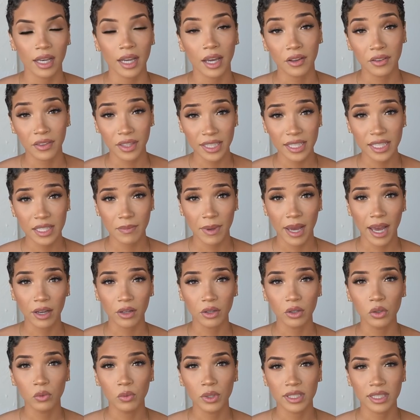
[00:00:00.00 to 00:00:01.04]
Now this
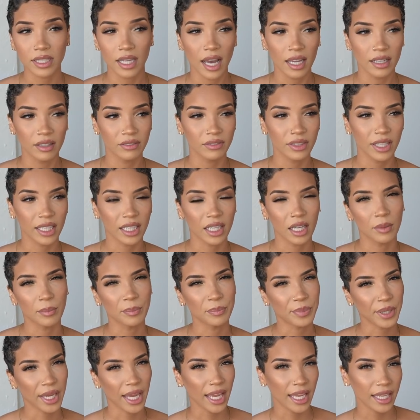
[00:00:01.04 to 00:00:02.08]
spackle was kind of like a
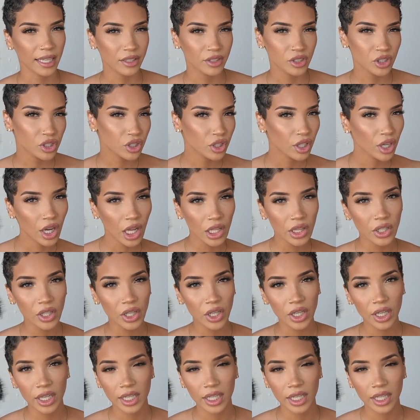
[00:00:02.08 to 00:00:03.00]
beige color.